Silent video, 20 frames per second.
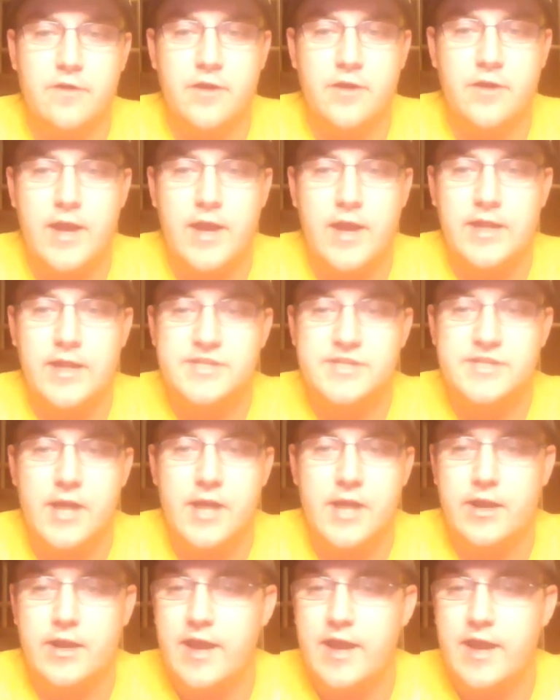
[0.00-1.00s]
and he's not going
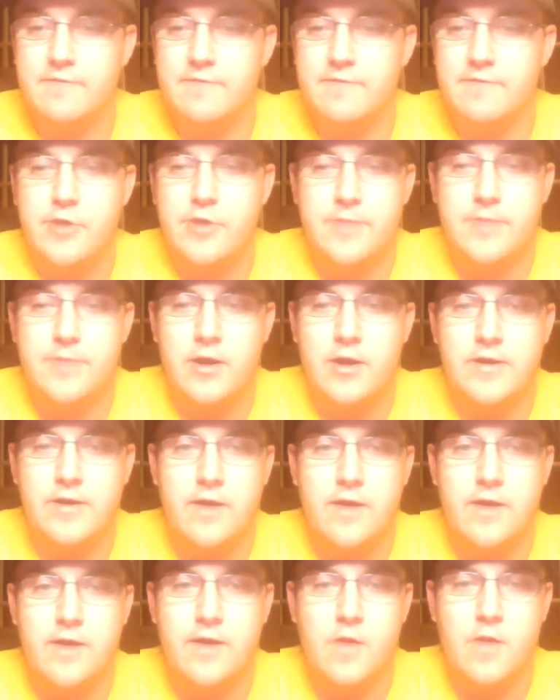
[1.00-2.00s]
to have Gobert down
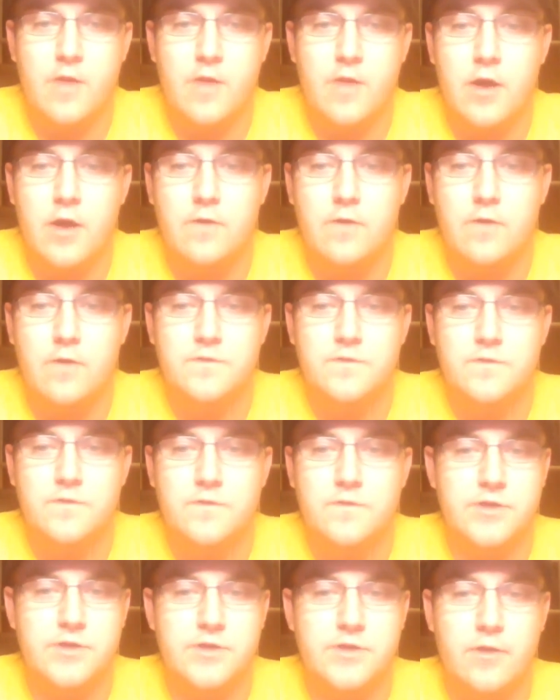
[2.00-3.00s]
low. So if he